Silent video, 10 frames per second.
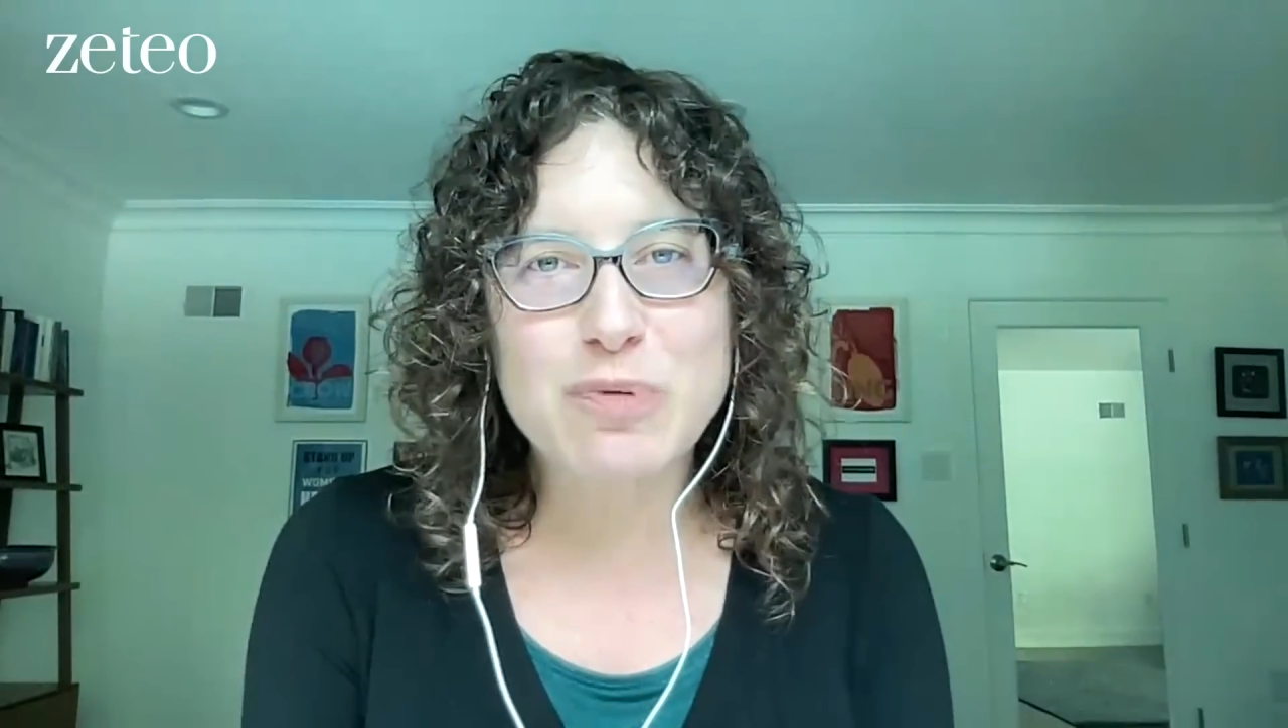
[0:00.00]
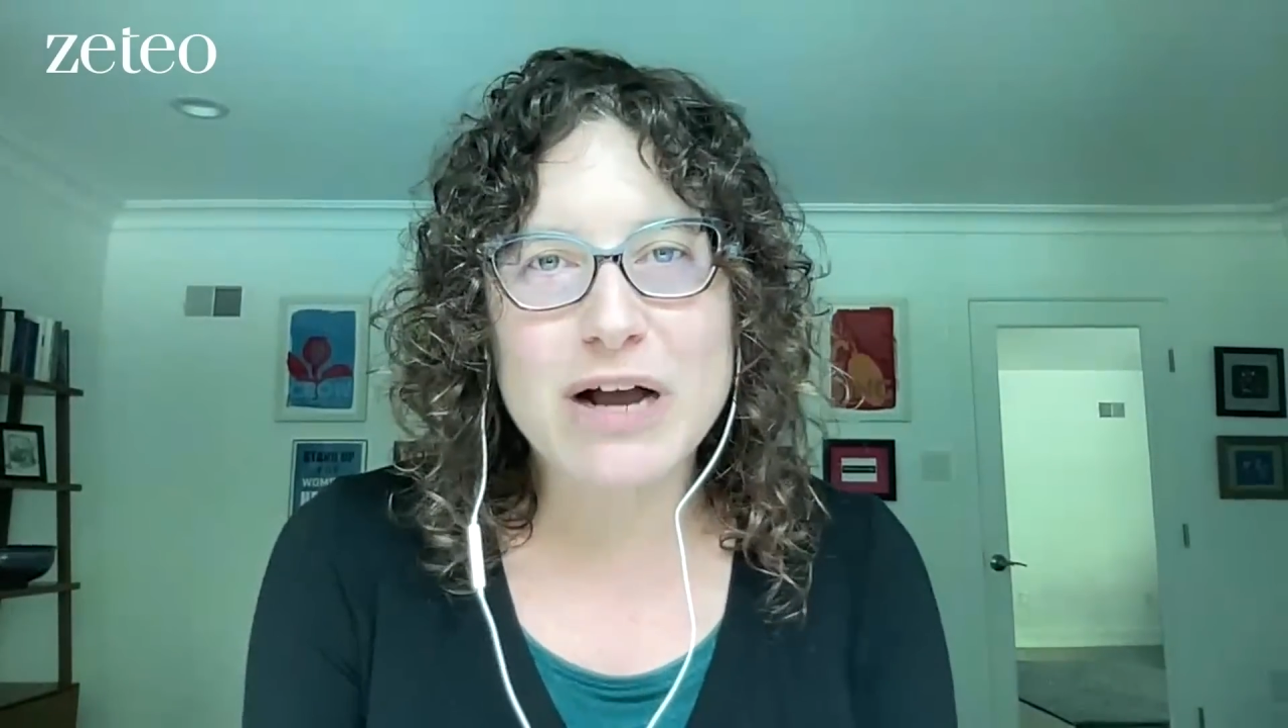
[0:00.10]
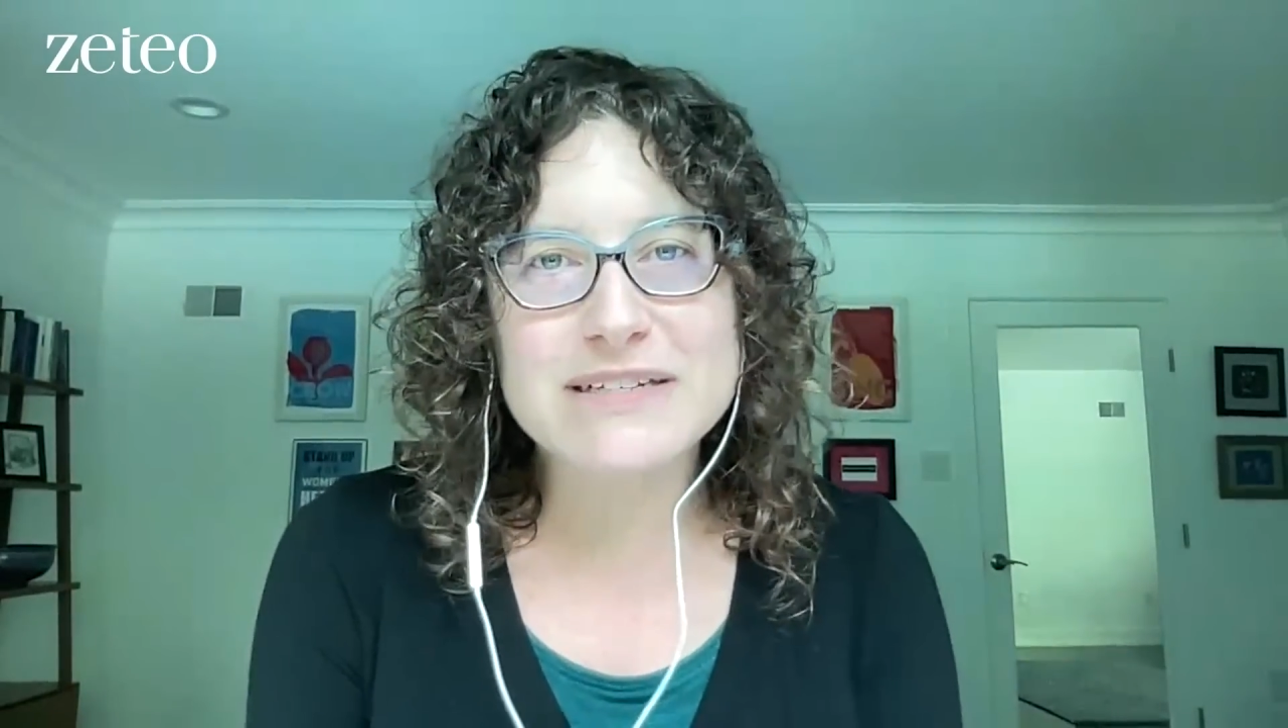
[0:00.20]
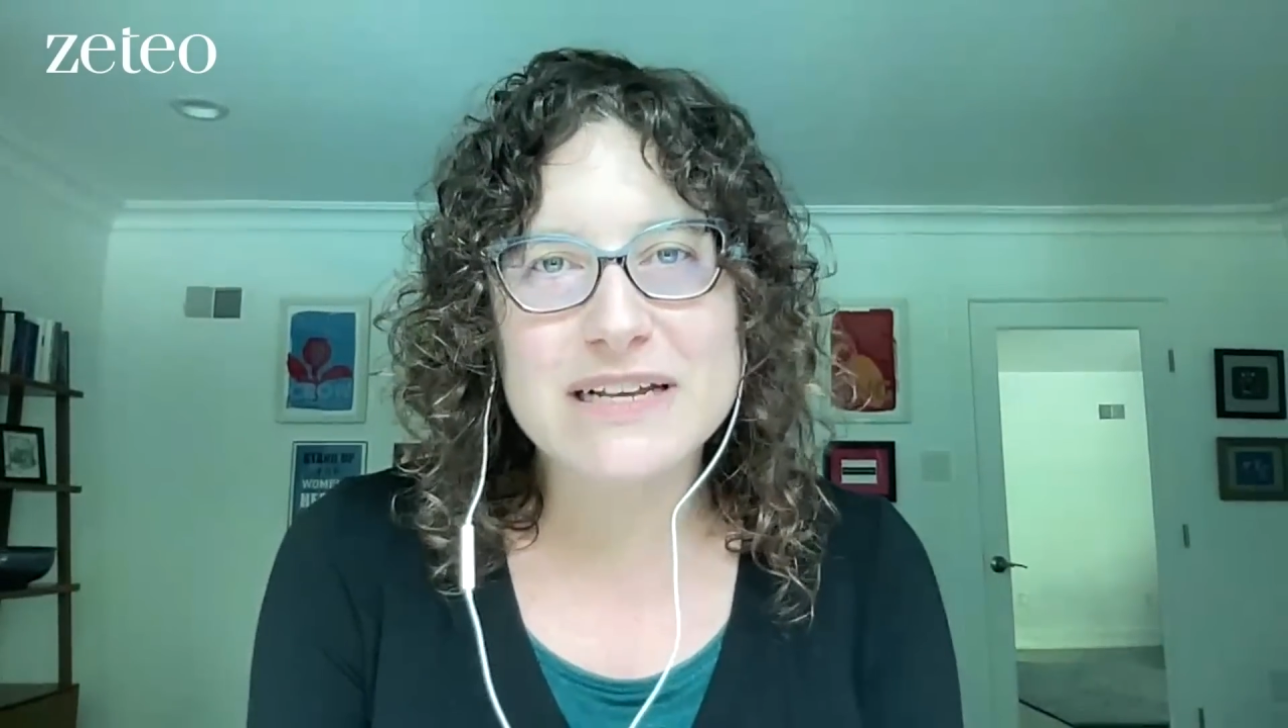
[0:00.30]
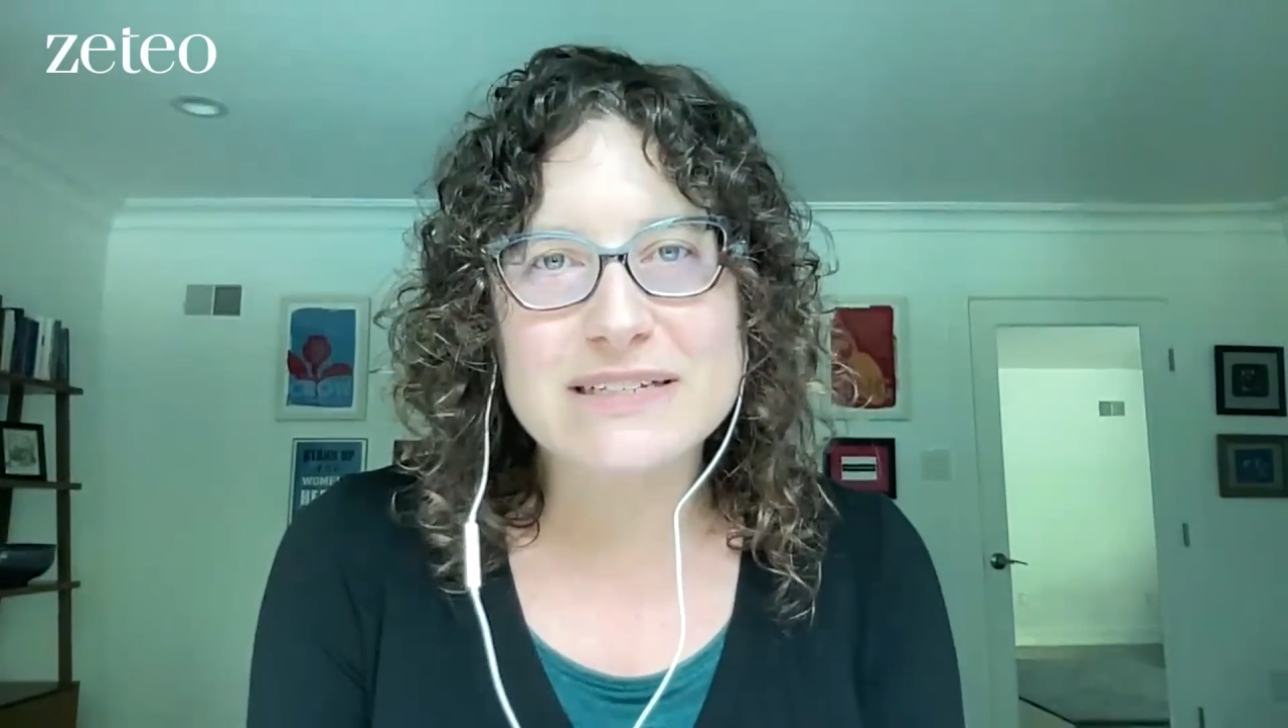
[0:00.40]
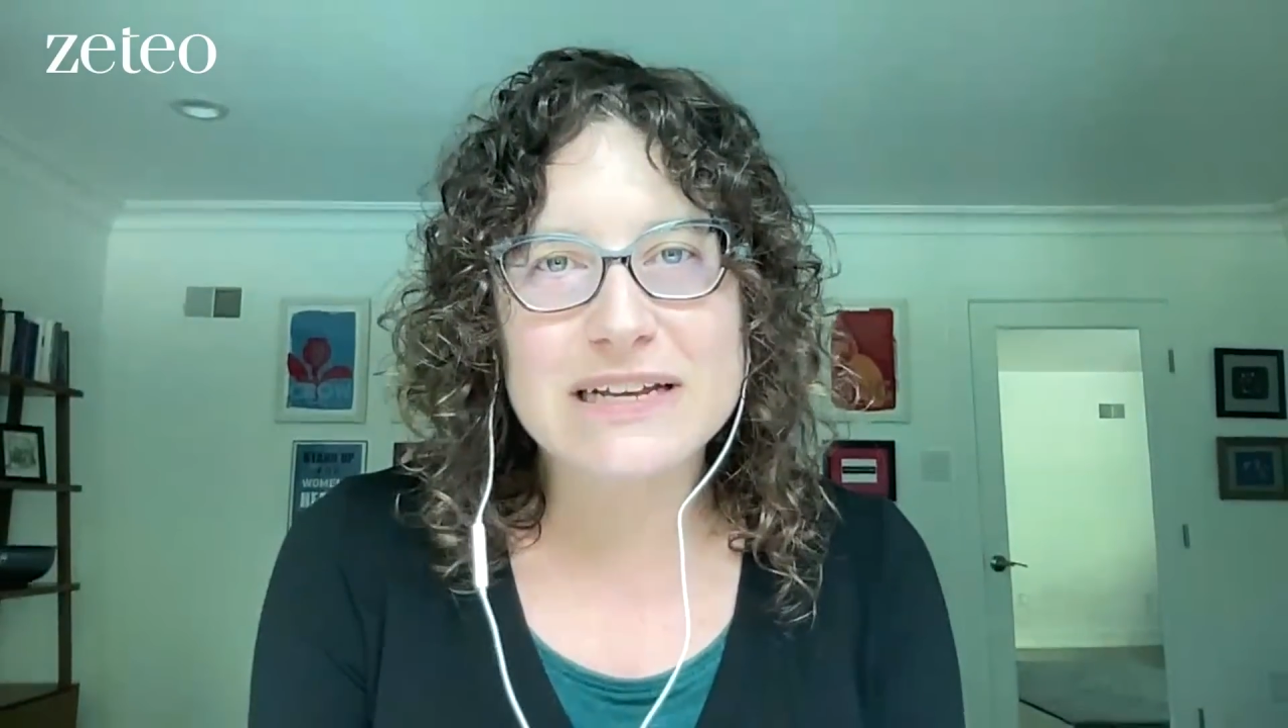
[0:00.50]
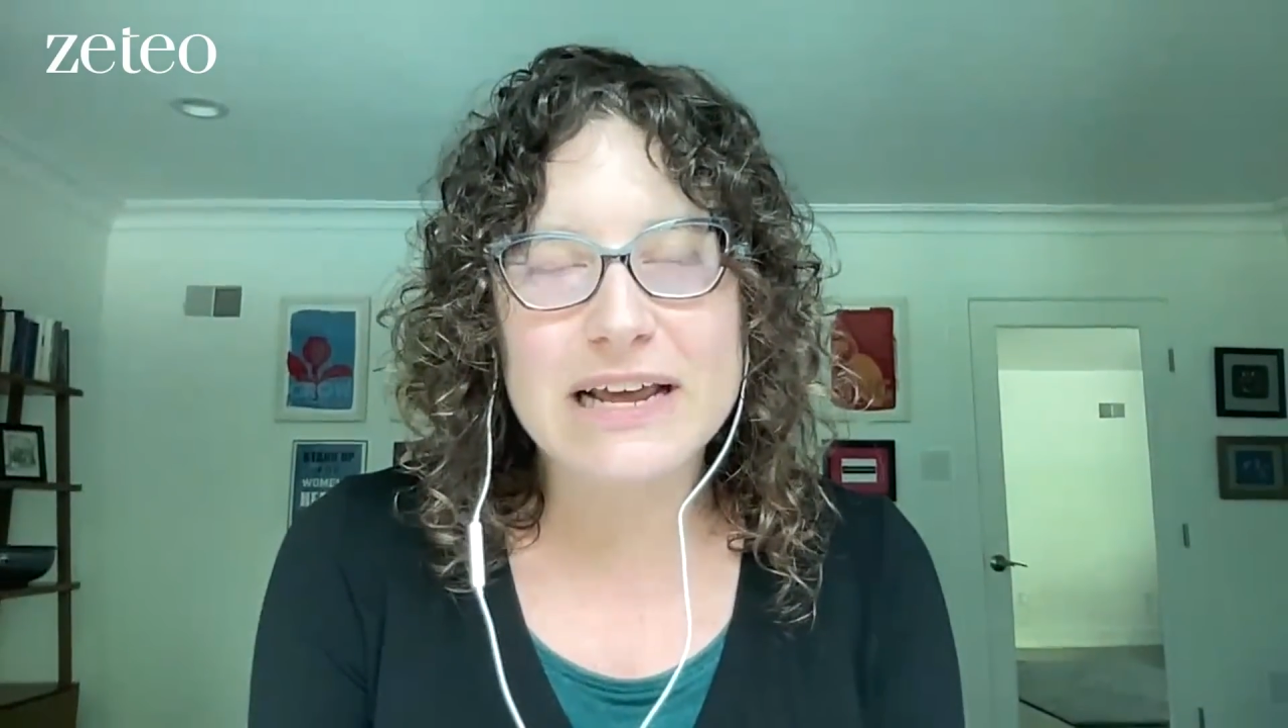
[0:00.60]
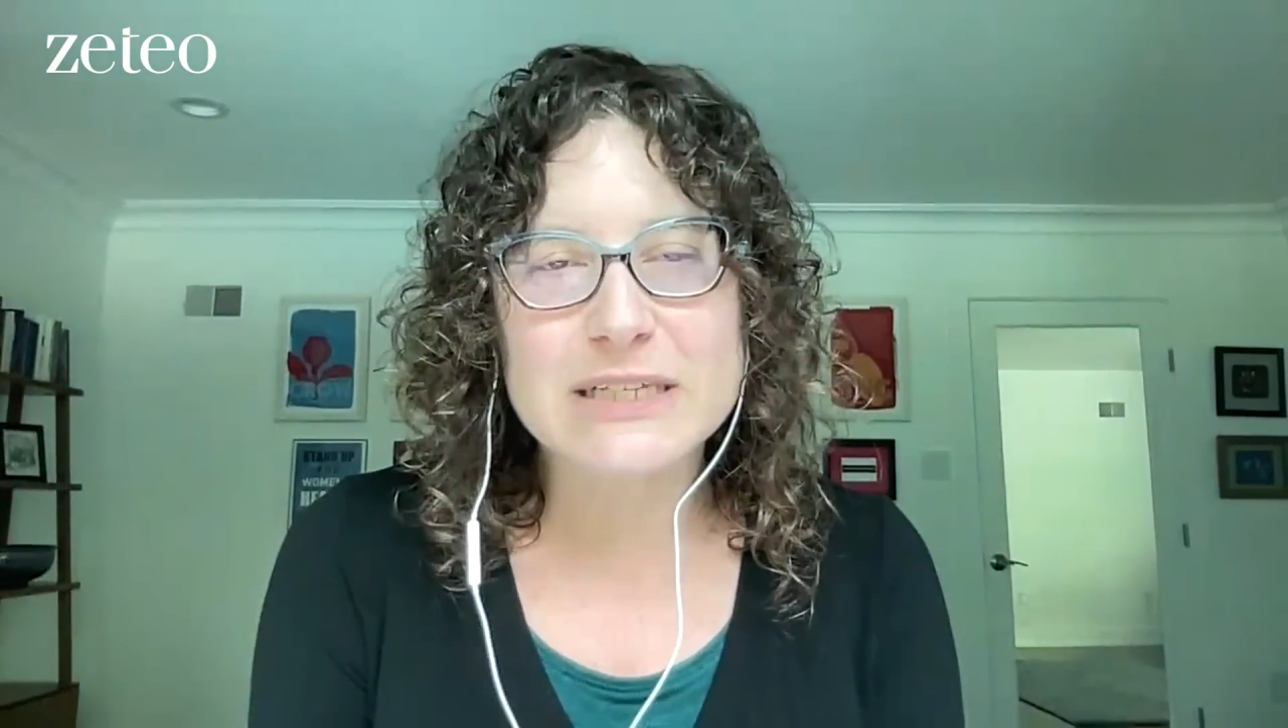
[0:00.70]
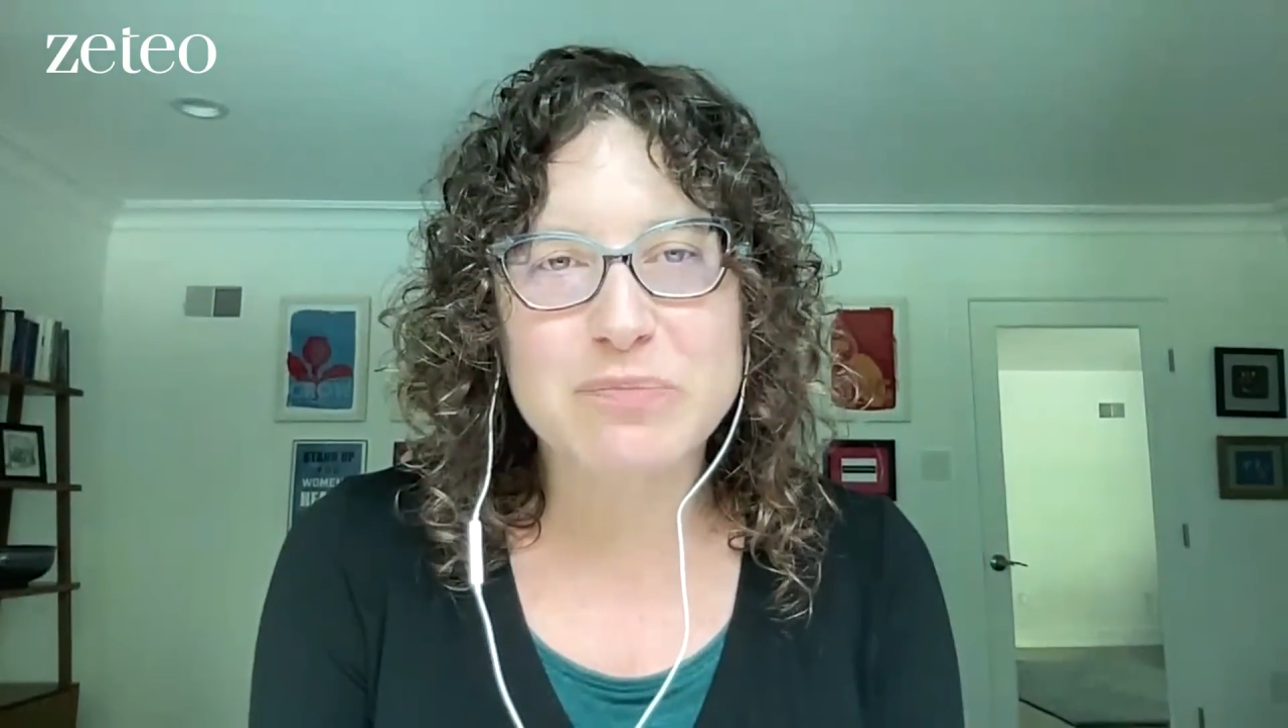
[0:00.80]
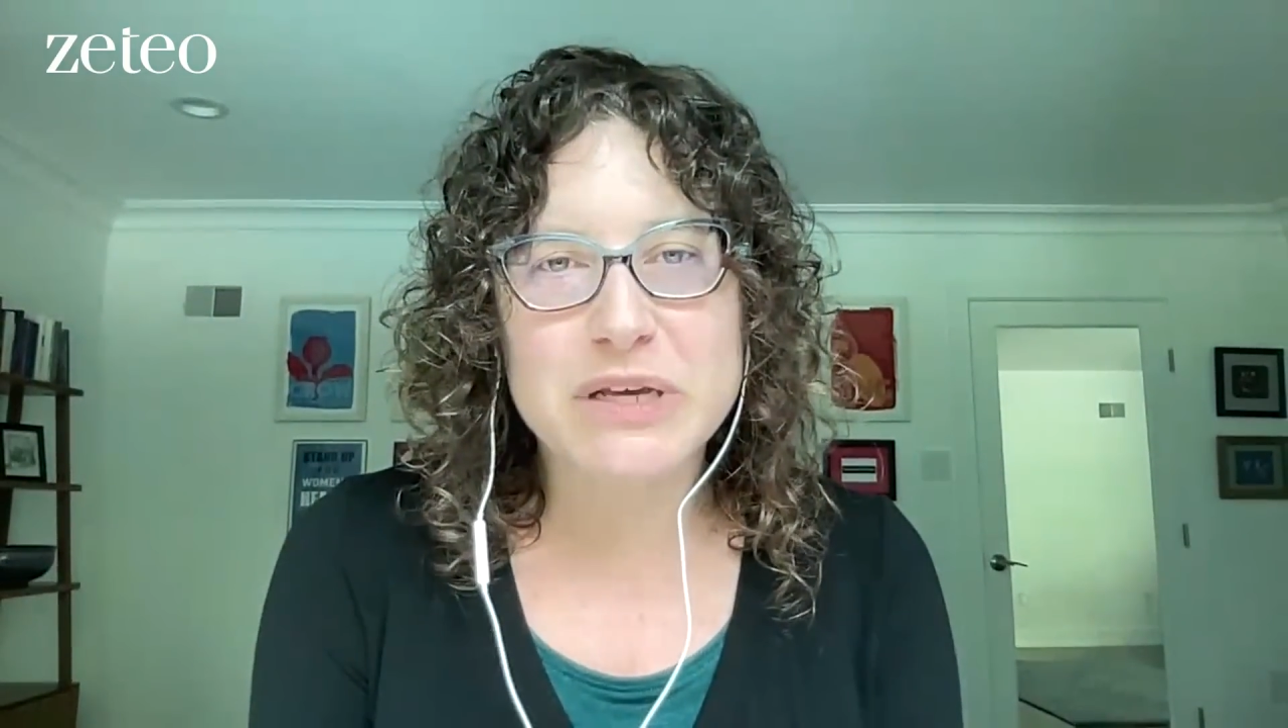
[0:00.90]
process that has